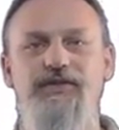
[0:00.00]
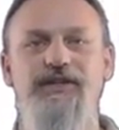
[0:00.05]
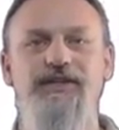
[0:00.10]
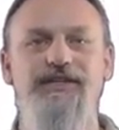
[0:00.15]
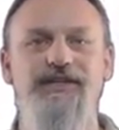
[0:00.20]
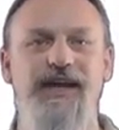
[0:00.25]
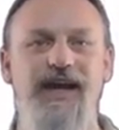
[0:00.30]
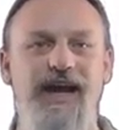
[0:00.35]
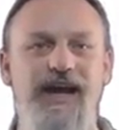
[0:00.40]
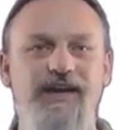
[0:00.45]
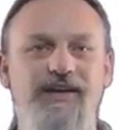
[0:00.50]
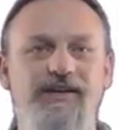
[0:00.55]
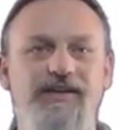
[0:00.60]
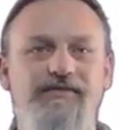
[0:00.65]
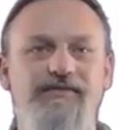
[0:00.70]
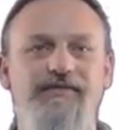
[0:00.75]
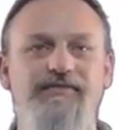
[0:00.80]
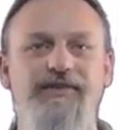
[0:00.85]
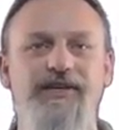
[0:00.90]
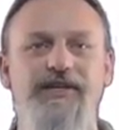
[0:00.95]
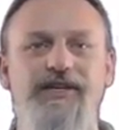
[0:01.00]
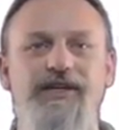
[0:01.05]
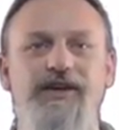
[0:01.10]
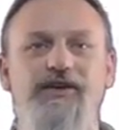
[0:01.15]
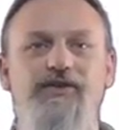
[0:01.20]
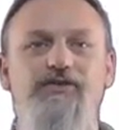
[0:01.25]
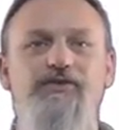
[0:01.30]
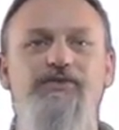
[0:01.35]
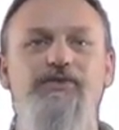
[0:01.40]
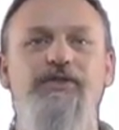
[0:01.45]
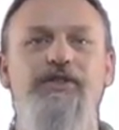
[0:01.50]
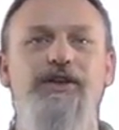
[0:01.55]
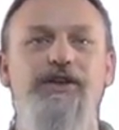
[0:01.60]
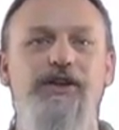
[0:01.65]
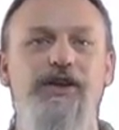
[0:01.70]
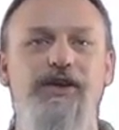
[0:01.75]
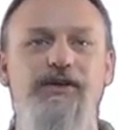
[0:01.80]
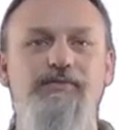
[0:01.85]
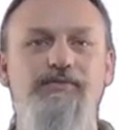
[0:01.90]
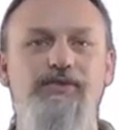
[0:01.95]
the title of the video, the
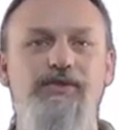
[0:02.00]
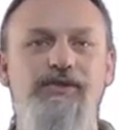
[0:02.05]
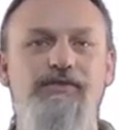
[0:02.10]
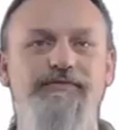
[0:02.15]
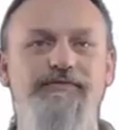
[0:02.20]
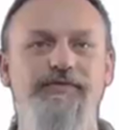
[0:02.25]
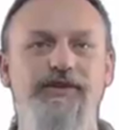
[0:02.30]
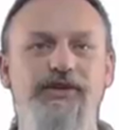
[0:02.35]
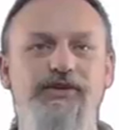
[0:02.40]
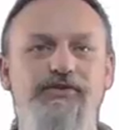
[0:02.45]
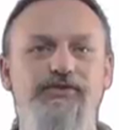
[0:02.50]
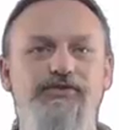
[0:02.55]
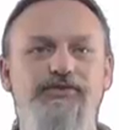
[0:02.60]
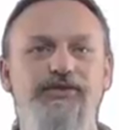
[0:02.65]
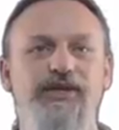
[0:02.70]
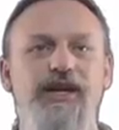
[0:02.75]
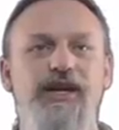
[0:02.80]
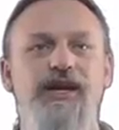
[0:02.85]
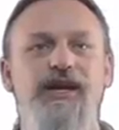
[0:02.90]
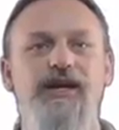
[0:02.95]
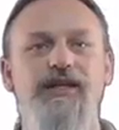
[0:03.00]
number of views,